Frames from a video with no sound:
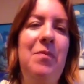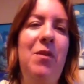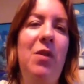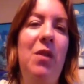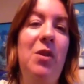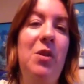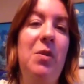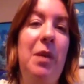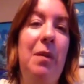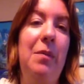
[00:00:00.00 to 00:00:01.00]
If you ever use
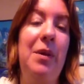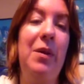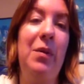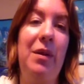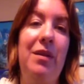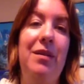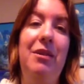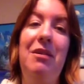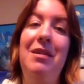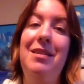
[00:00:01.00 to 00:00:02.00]
peppermint oil, you
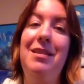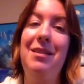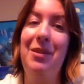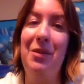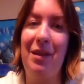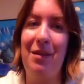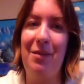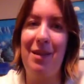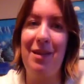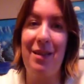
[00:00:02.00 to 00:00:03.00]
need to dilute it
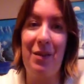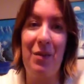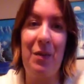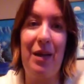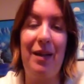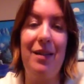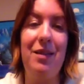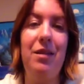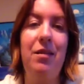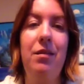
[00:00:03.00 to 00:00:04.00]
because otherwise
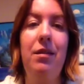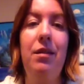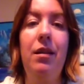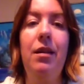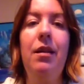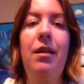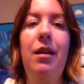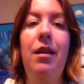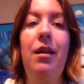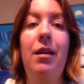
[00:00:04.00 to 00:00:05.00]
you're gonna
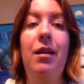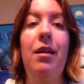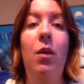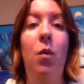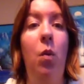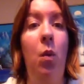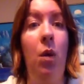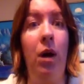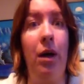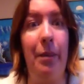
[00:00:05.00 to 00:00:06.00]
get a little
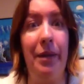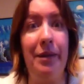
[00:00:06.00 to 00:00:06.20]
warm.